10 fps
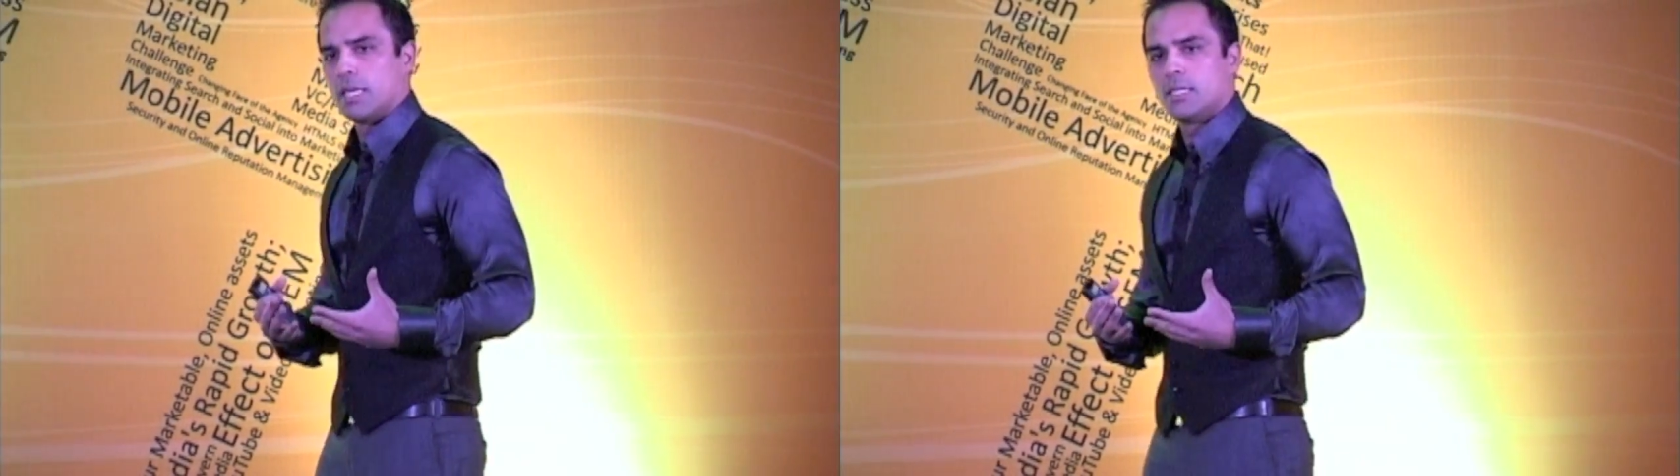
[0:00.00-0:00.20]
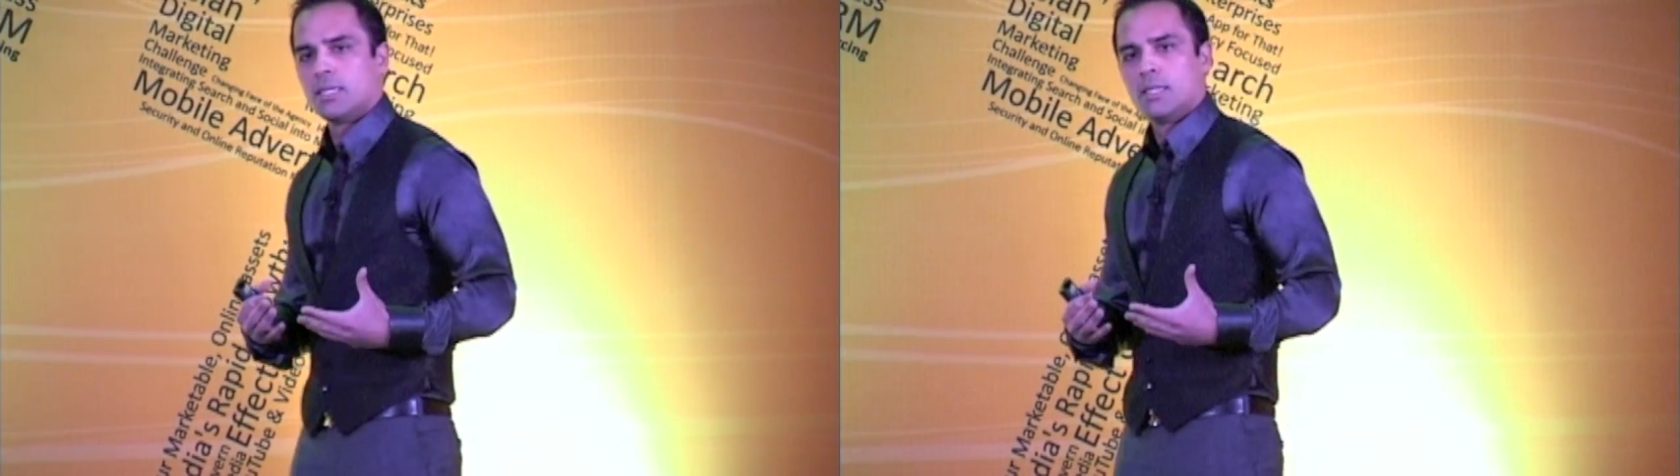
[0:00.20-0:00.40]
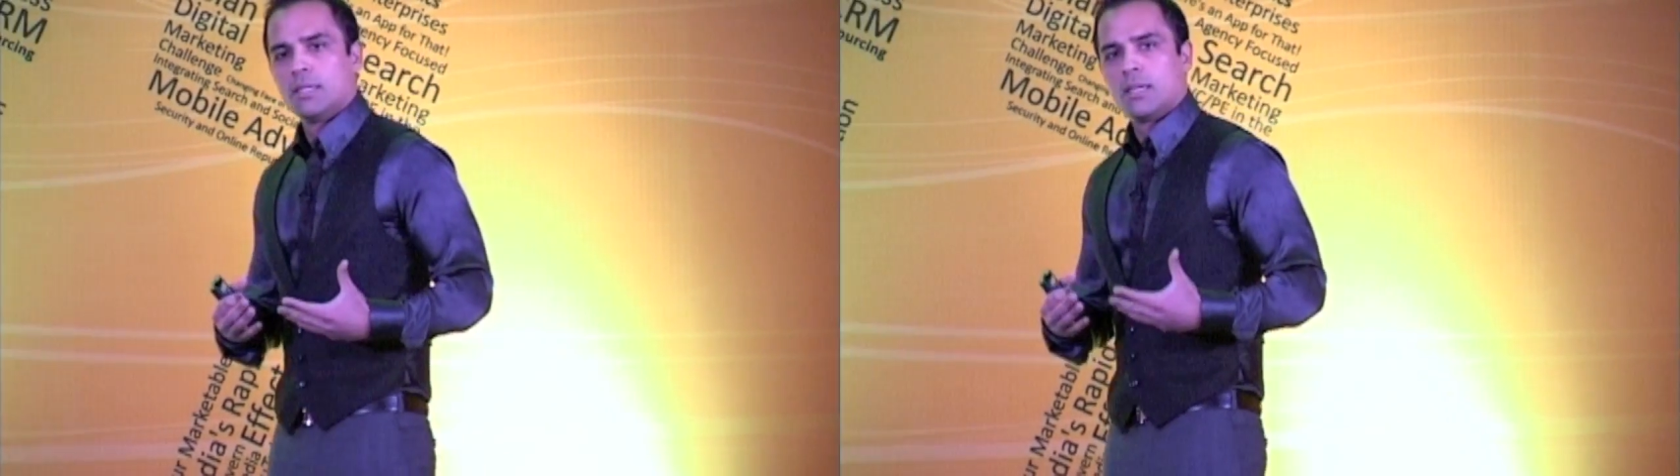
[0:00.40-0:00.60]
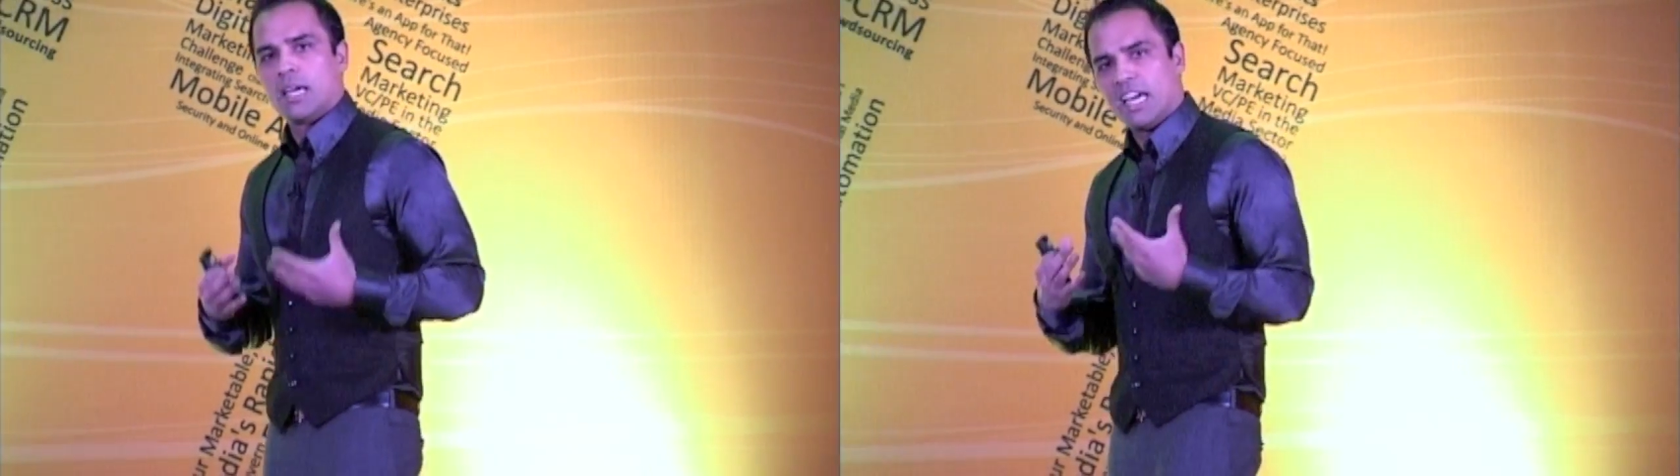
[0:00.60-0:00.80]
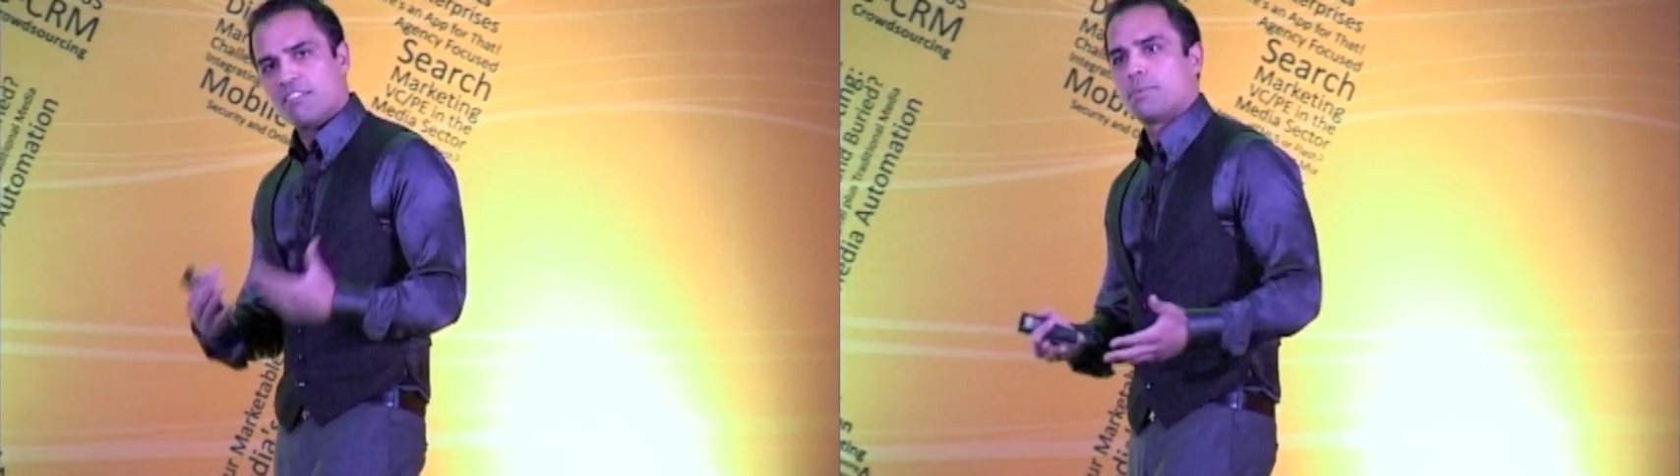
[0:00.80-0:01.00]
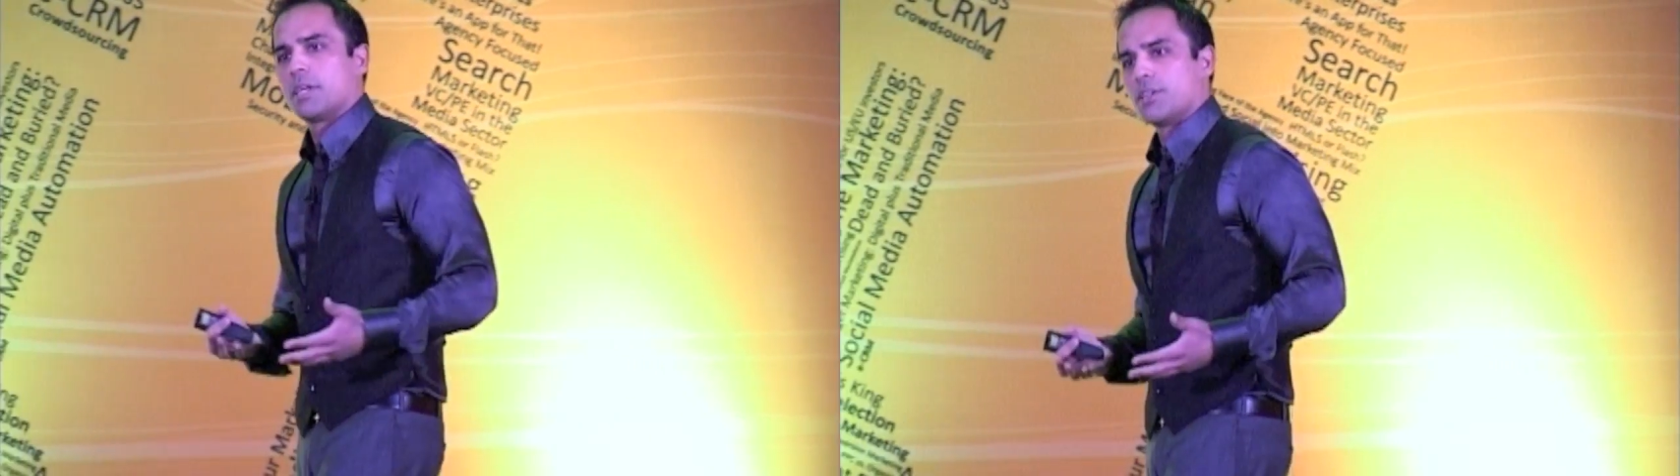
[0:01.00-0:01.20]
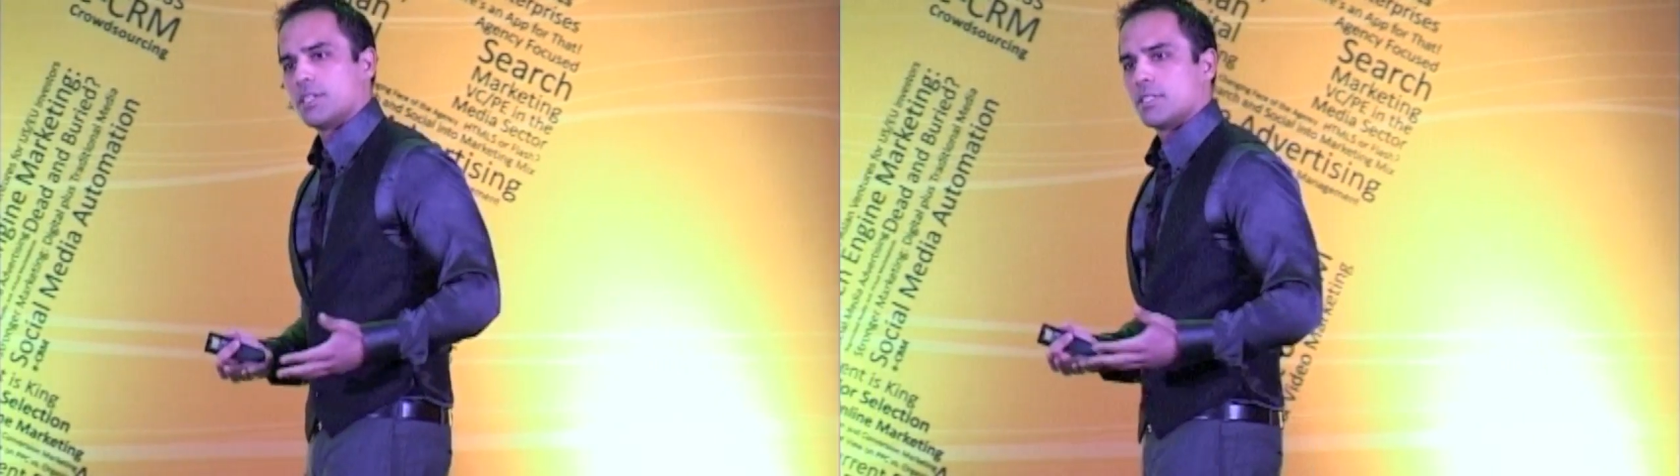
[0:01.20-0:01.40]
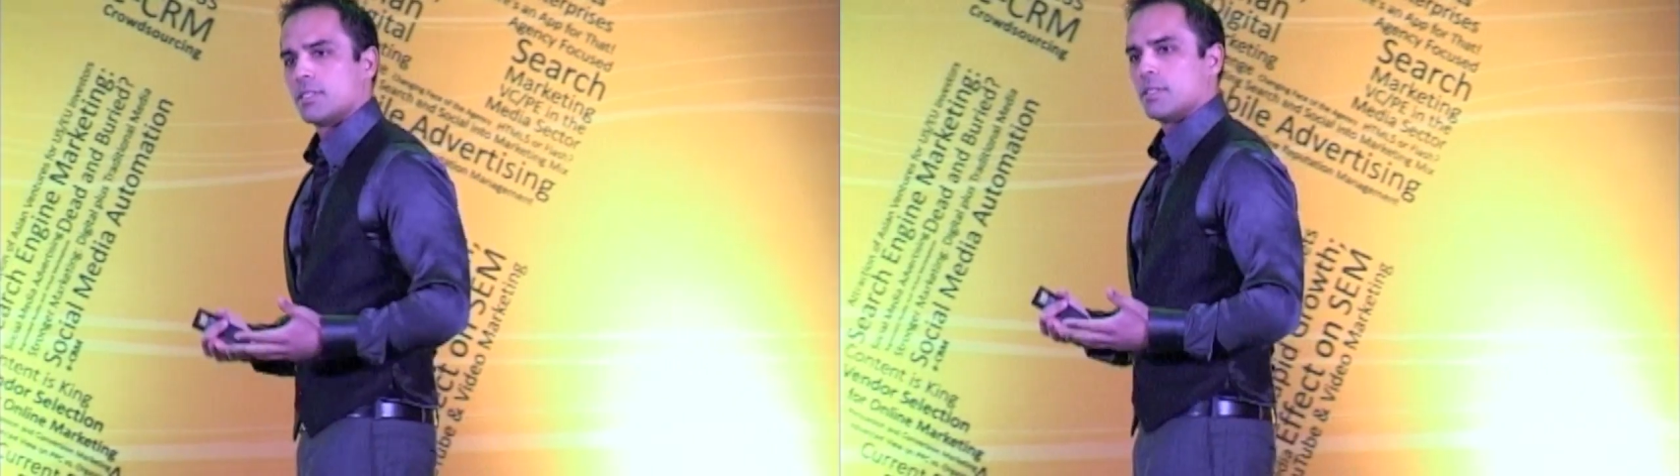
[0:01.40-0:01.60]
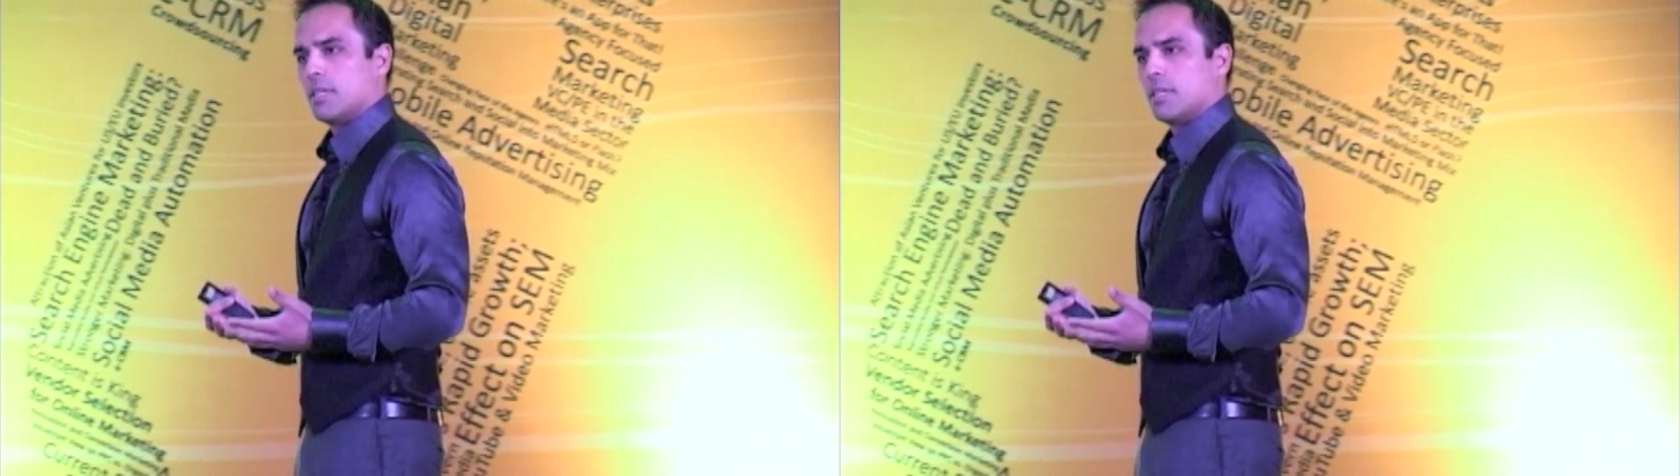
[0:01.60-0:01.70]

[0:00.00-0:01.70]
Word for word: that have parents,